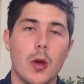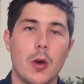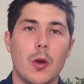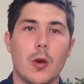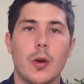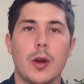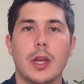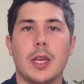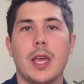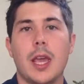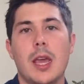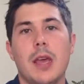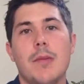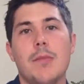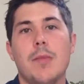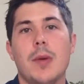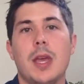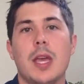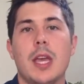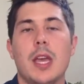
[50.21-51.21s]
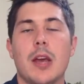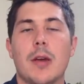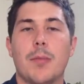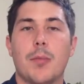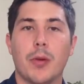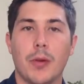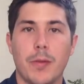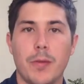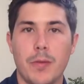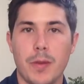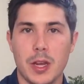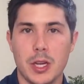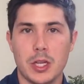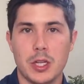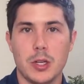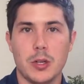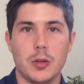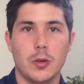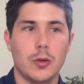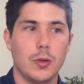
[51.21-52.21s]
or it can be a
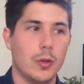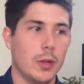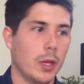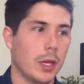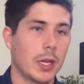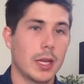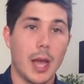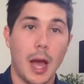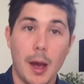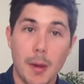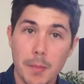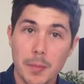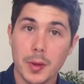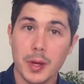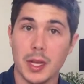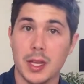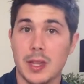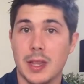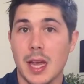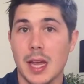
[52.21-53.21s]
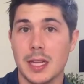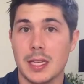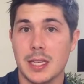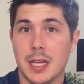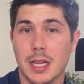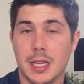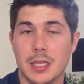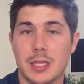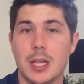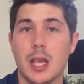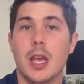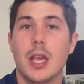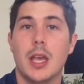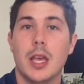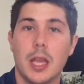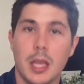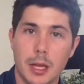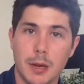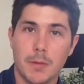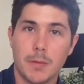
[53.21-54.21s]
professional company that does
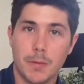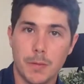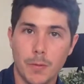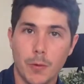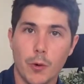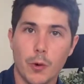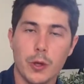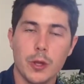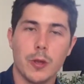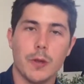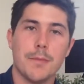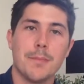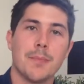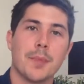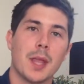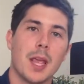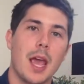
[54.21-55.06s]
it for you.